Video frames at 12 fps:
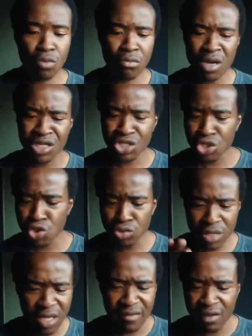much you
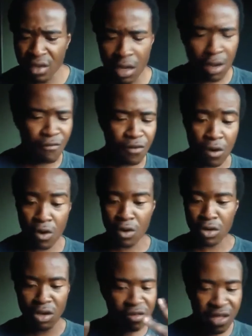give it up for?
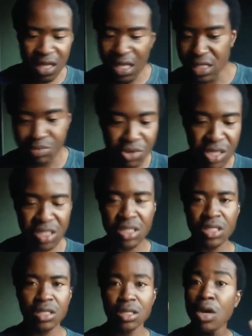Not the
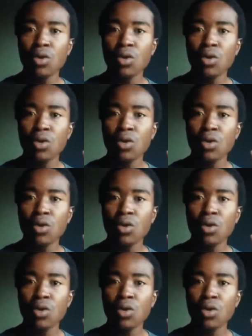expression, no.